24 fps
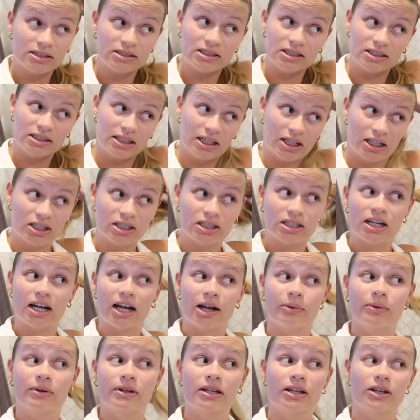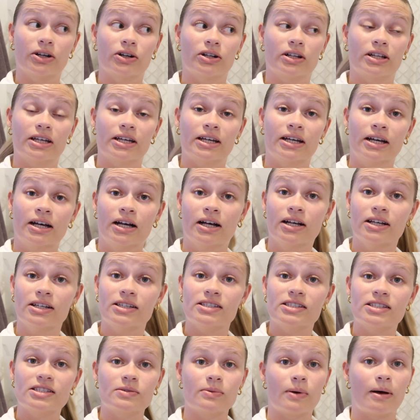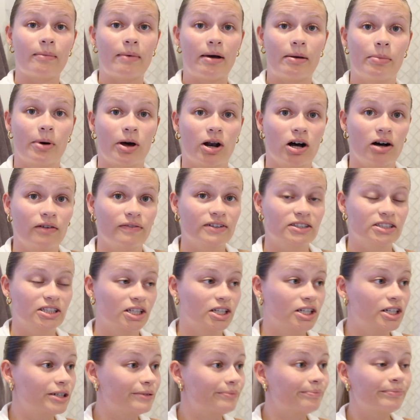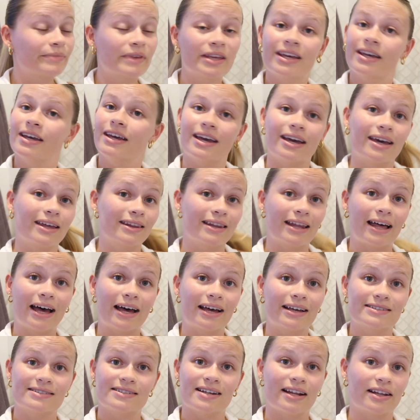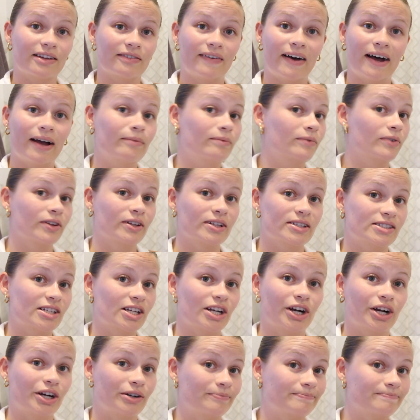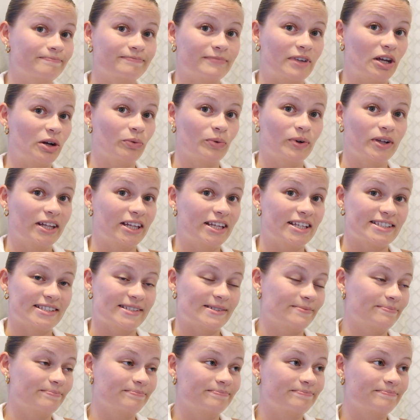to dinner, I would literally sweat my butt off at dinner. And that is not the vibe for this dinner. It really isn't.